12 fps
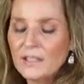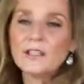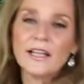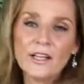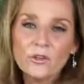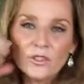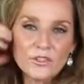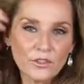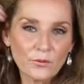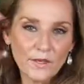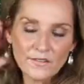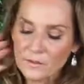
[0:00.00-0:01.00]
later into the
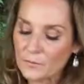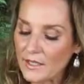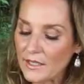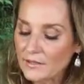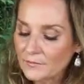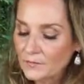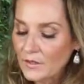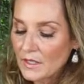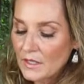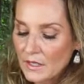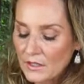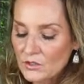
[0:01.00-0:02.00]
recipe
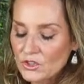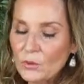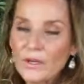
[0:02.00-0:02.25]
so